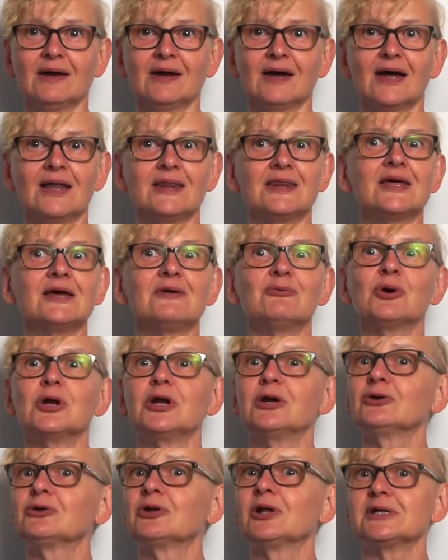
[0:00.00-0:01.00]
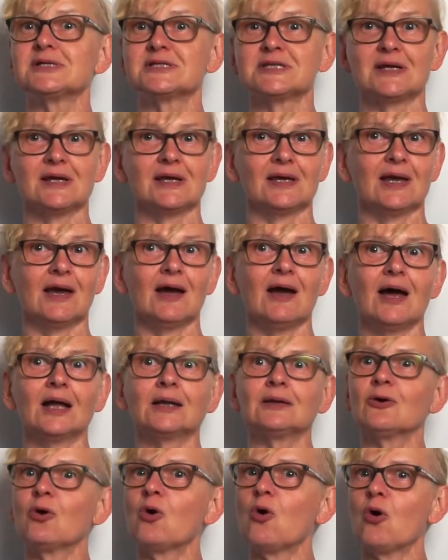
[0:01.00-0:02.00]
and they were not listening
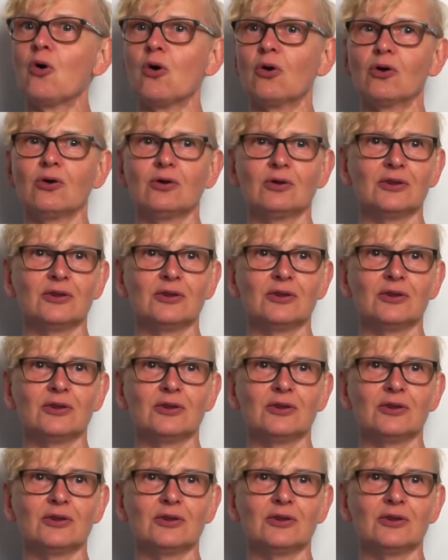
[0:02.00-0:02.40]
at all.